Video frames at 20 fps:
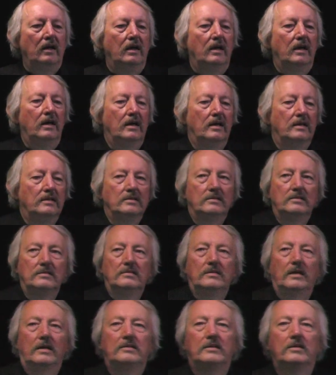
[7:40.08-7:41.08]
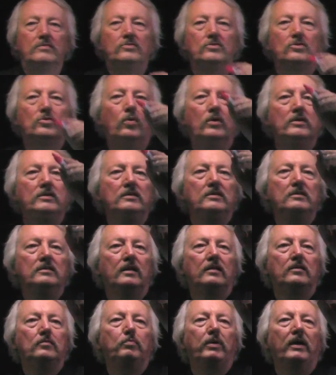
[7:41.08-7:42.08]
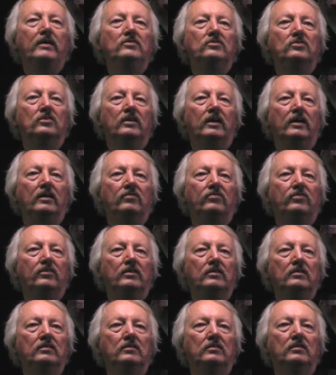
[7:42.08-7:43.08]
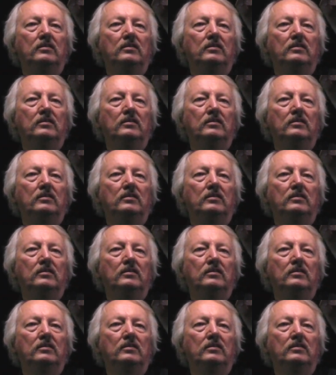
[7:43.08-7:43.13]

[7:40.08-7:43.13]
And that gives a quantity that depends on alpha,